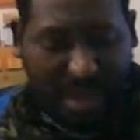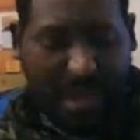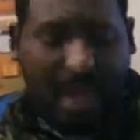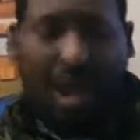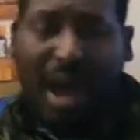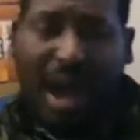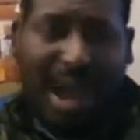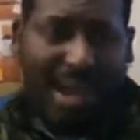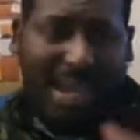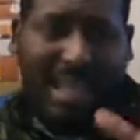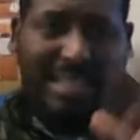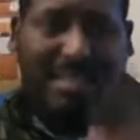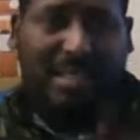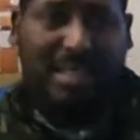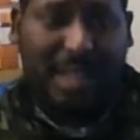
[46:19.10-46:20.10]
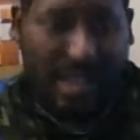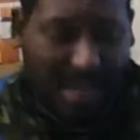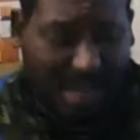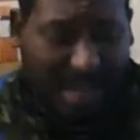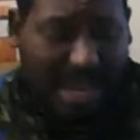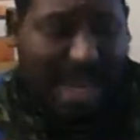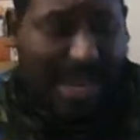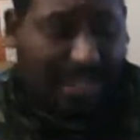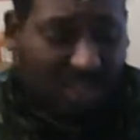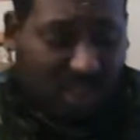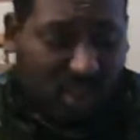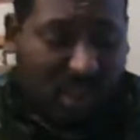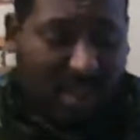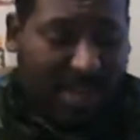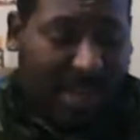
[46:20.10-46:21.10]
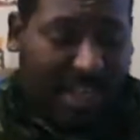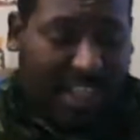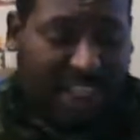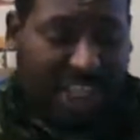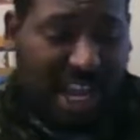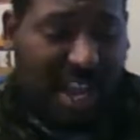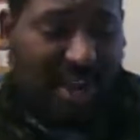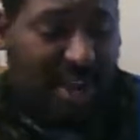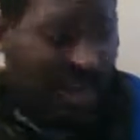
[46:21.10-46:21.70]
All right, the last two I'm going to share,